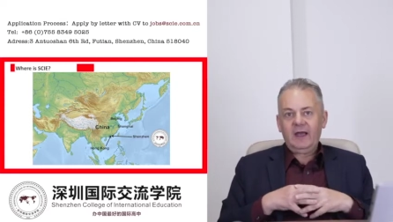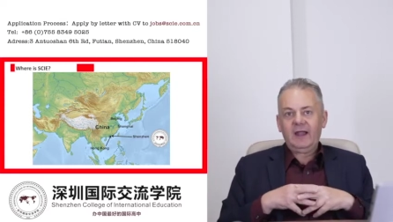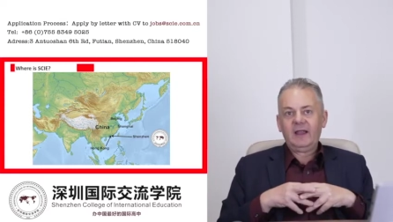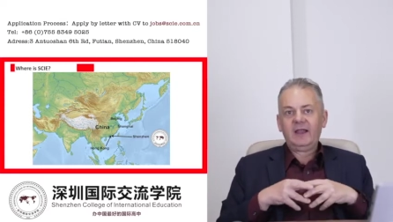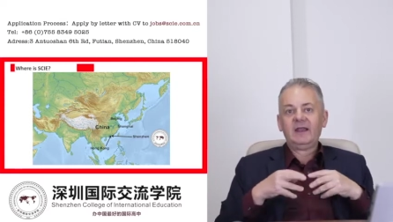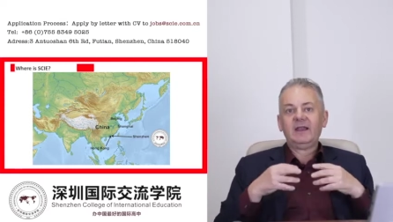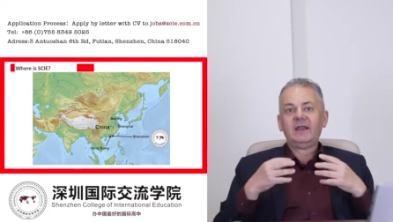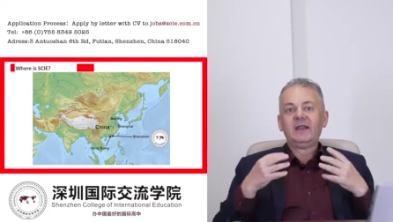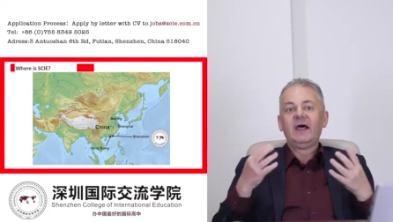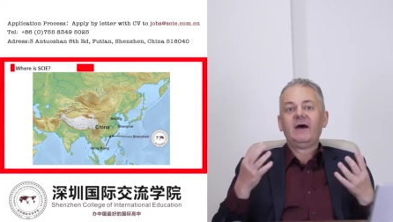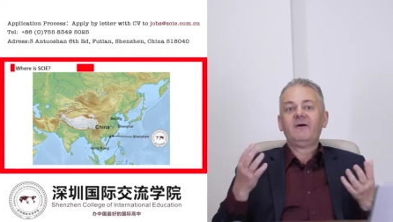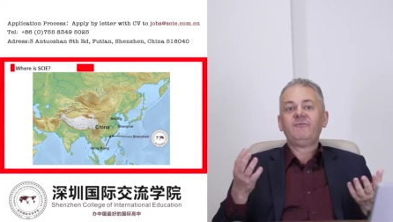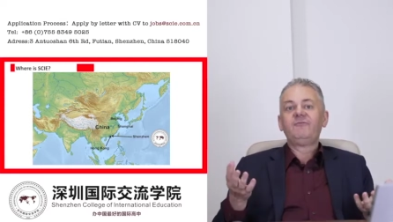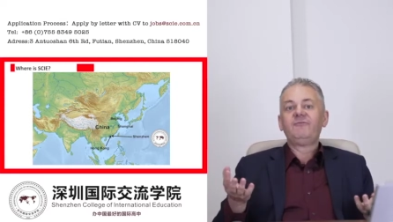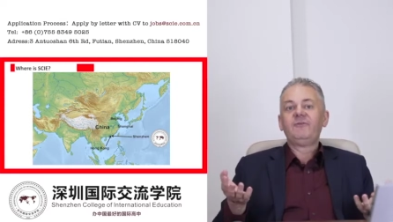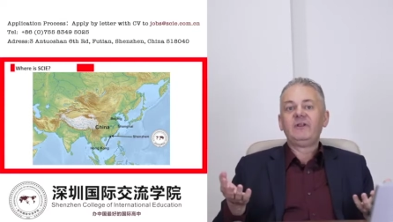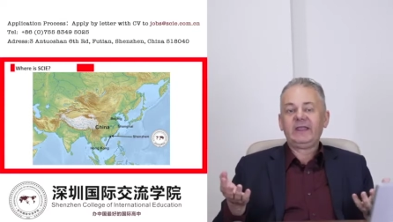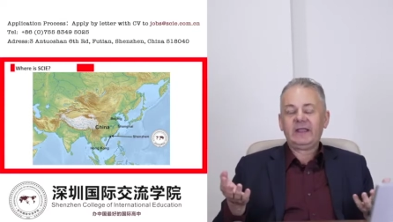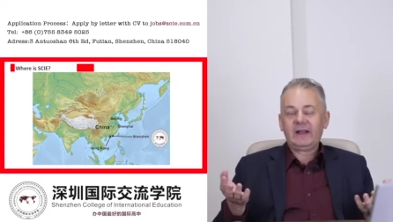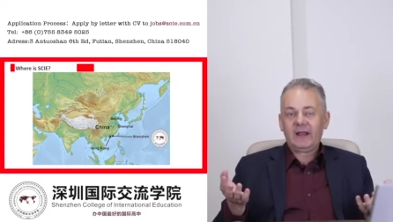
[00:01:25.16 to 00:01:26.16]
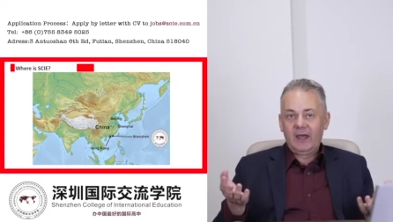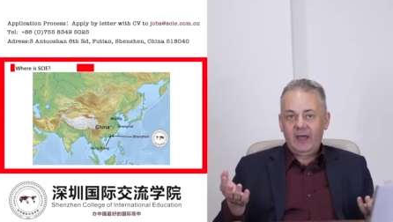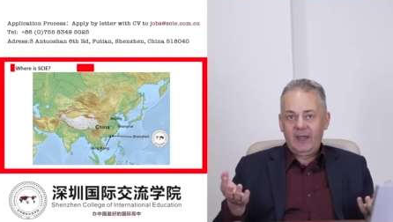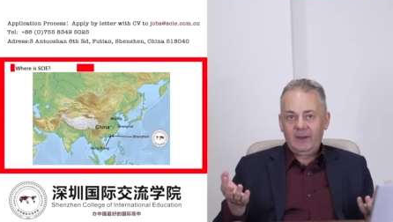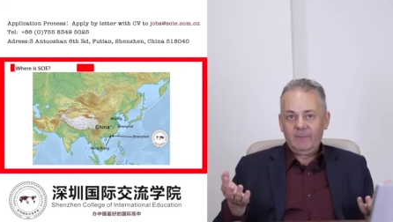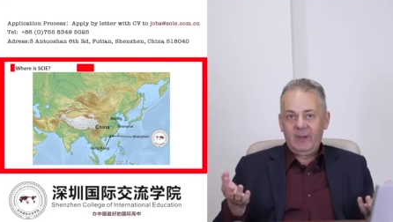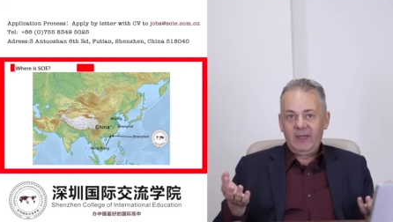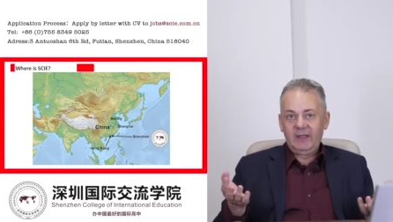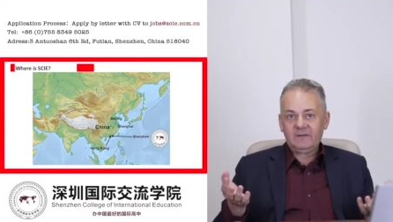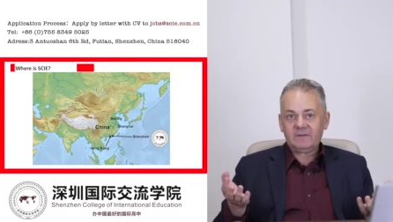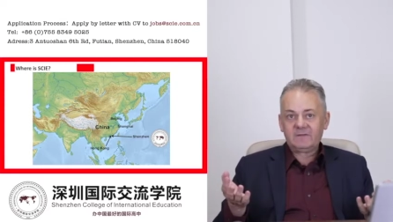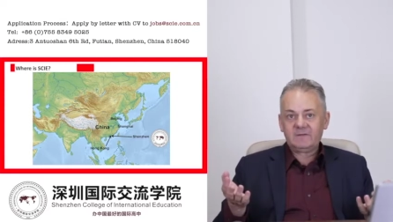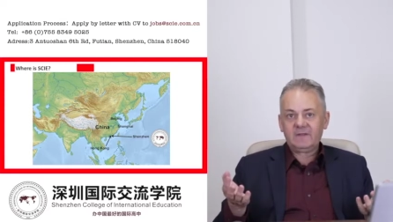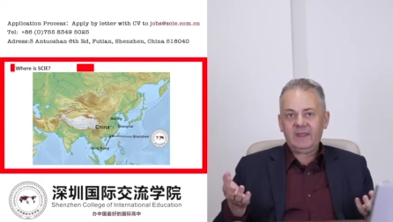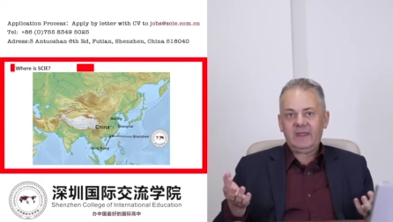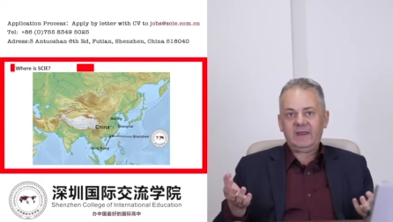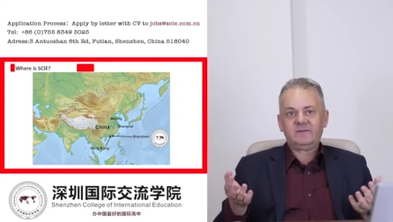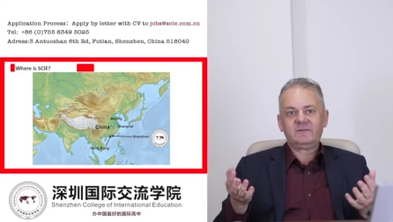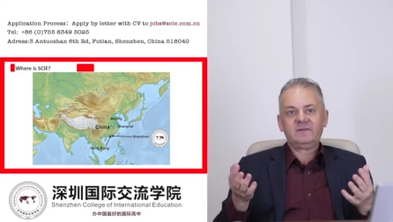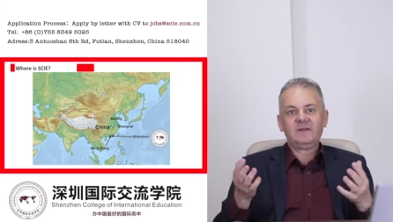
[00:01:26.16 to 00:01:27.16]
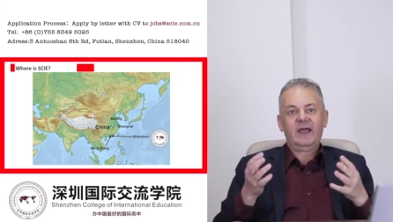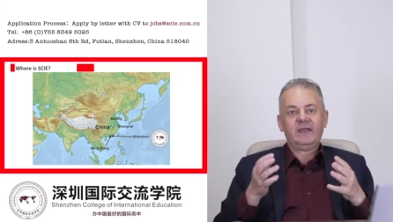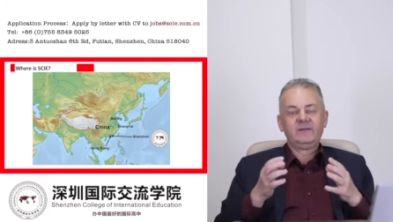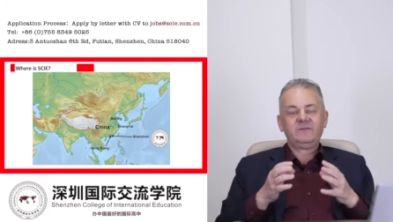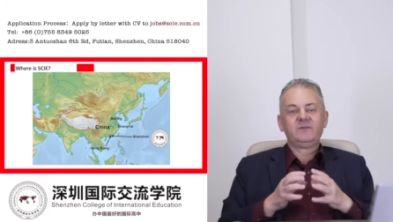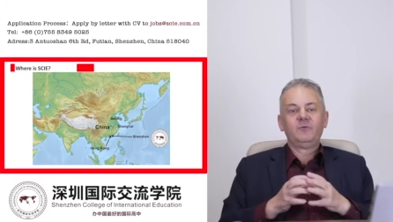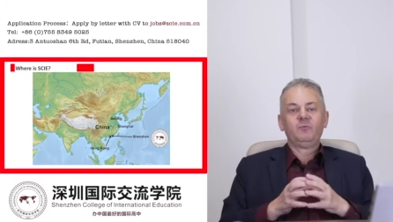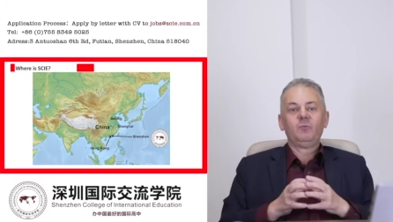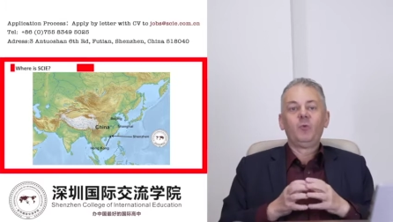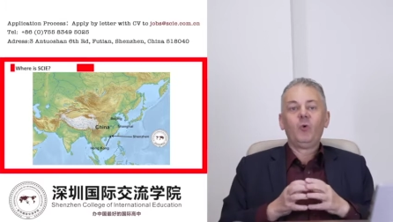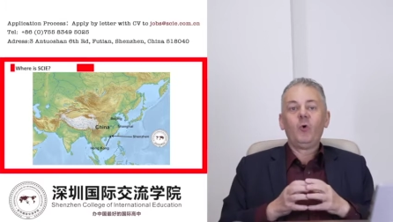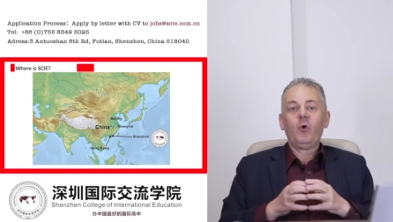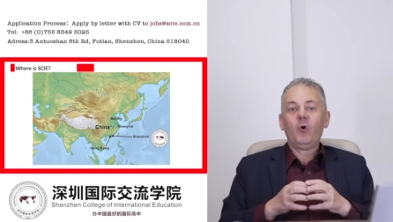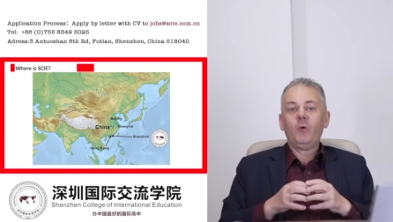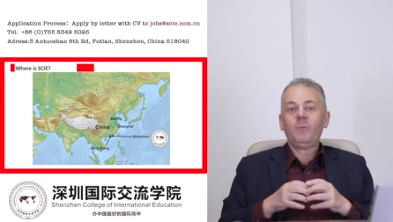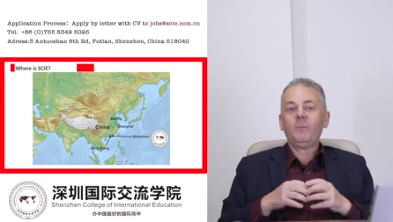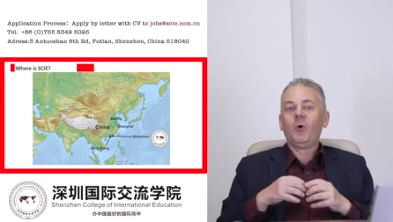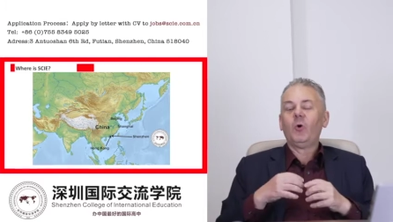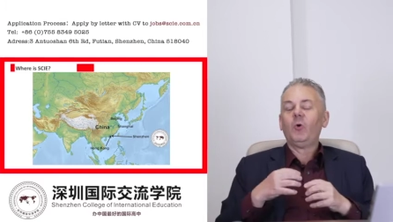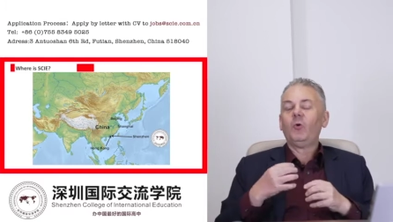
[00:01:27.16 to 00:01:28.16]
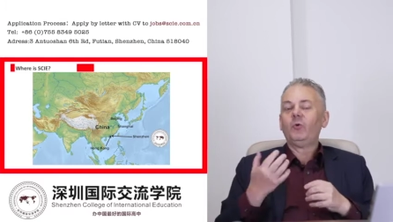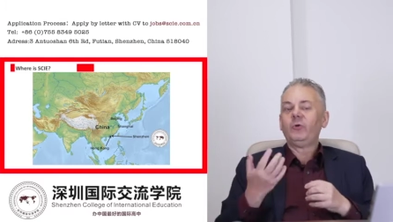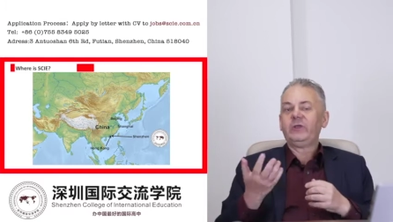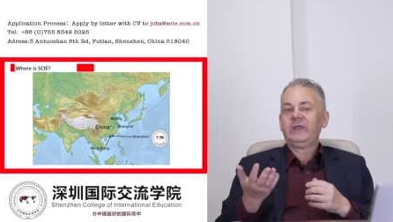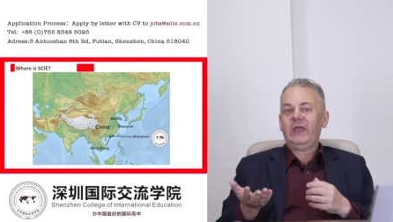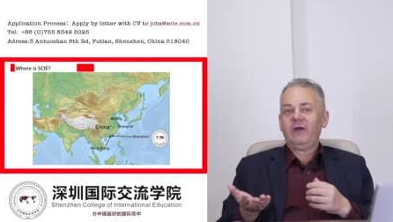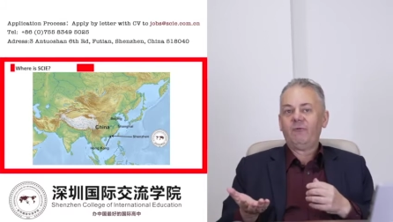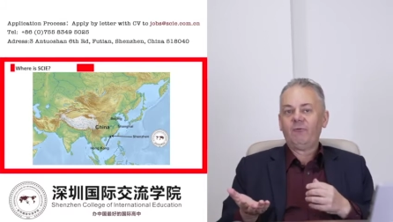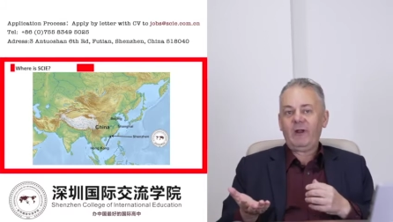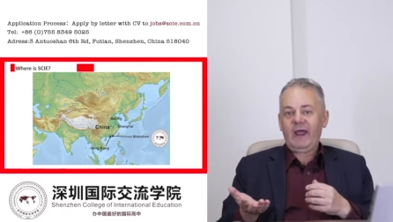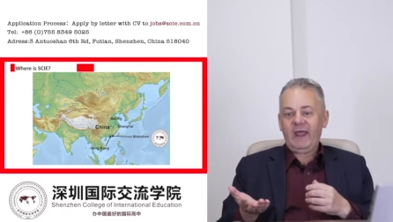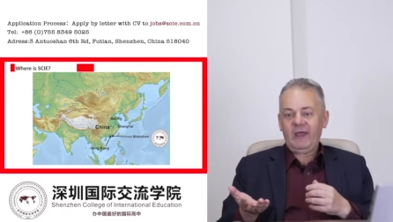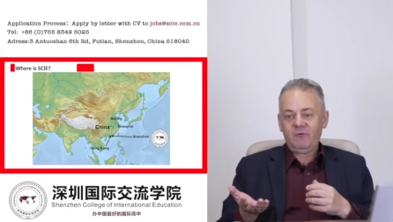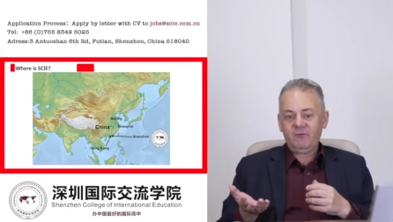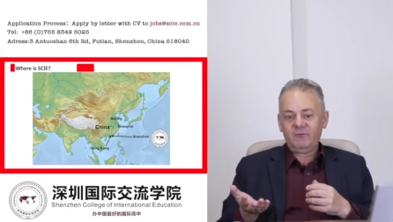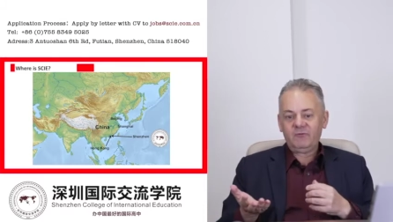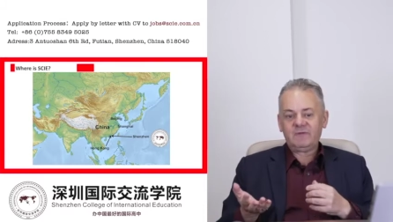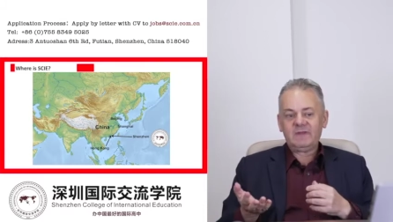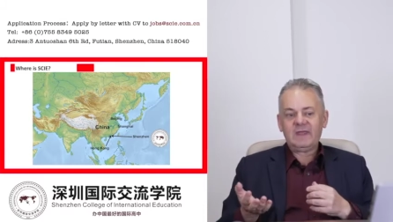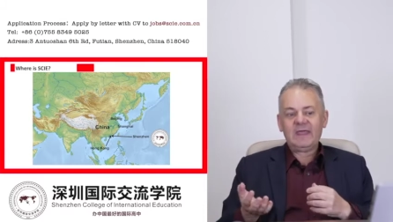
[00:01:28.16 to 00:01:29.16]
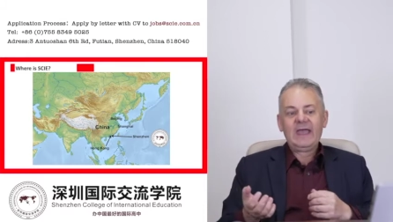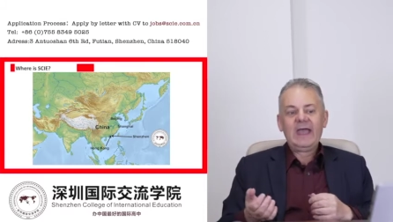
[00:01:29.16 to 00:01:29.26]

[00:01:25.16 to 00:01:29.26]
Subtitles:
a lovely climate. It's nice and warm all year round.